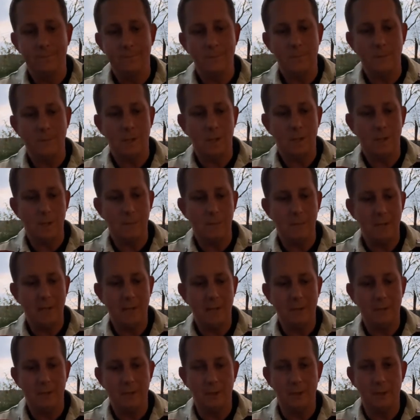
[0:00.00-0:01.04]
coming
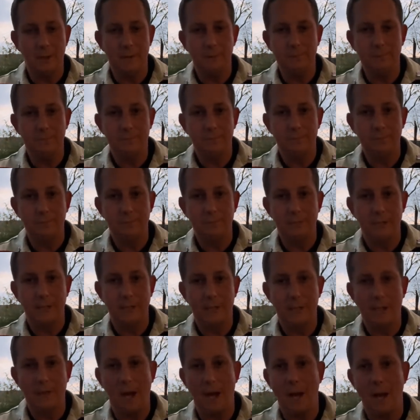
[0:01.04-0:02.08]
after
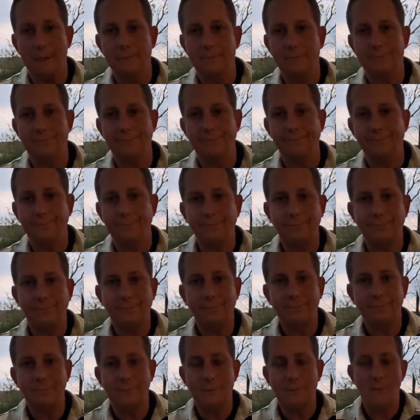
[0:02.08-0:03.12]
TikTok.
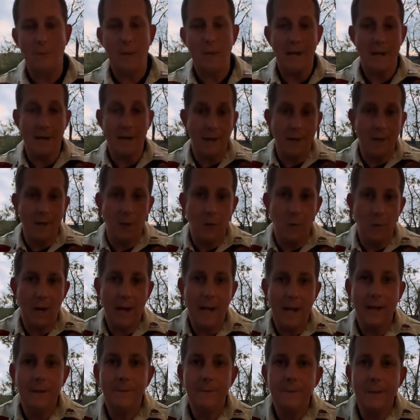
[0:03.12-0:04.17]
And I know
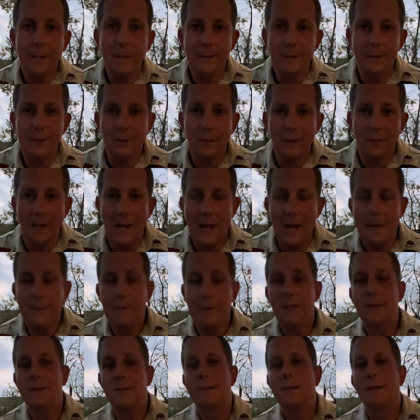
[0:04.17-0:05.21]
why. It's due to
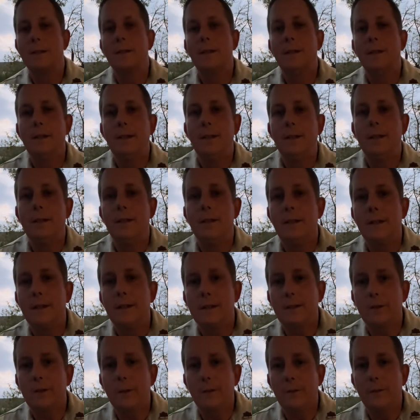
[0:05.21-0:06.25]
lobbyists. It's
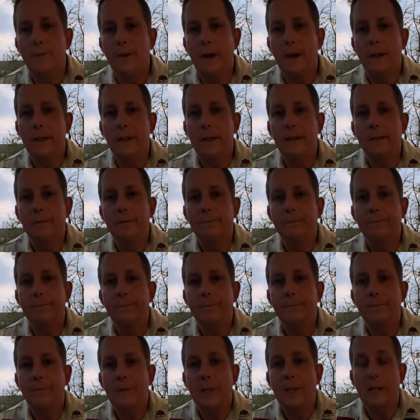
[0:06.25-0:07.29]
due to funding.
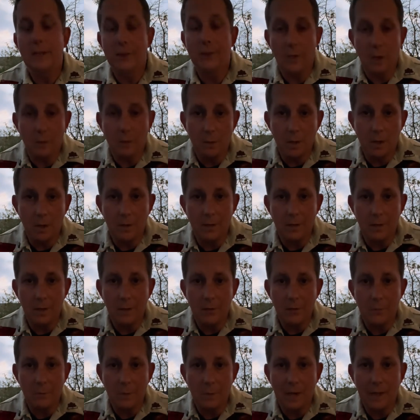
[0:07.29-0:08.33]
And Joe Rogan
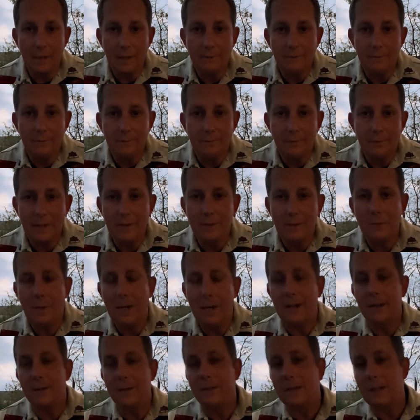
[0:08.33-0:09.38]
knows why. Advanced
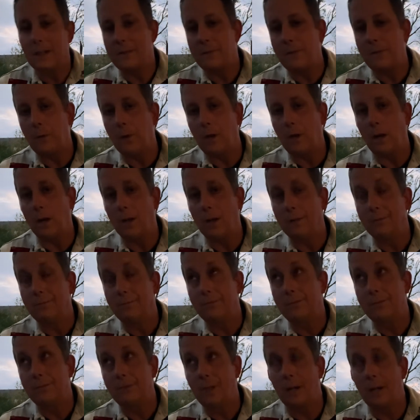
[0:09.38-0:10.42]
around
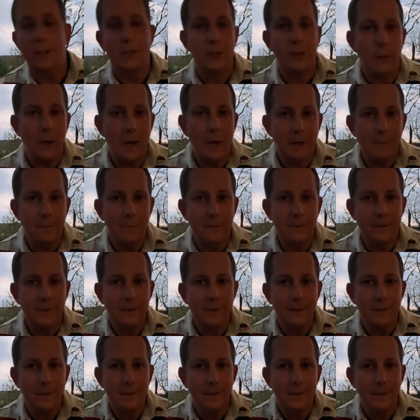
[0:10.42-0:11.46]
32 albums.
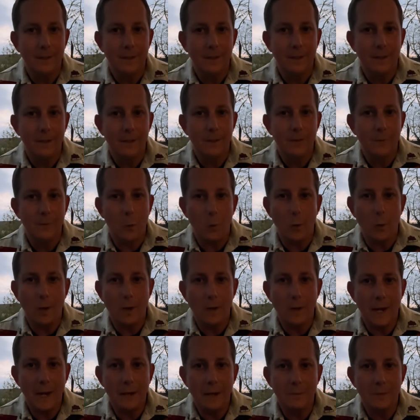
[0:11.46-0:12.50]
400
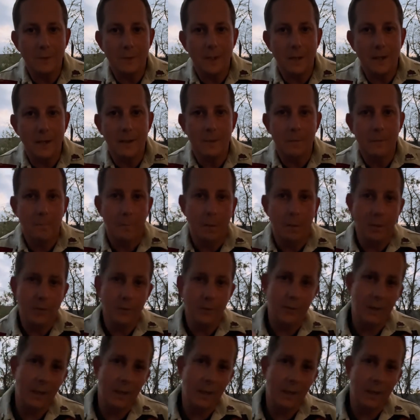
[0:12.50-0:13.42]
albums turning Pearl Jam.